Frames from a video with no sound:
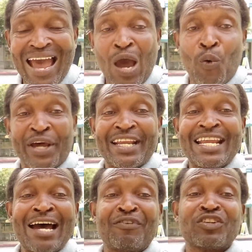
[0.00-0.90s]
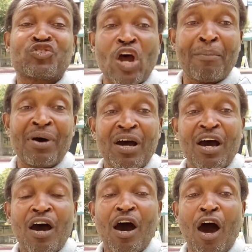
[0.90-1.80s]
whether they have a job
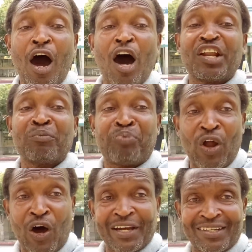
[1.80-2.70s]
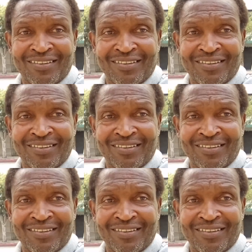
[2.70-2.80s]
or unemployed,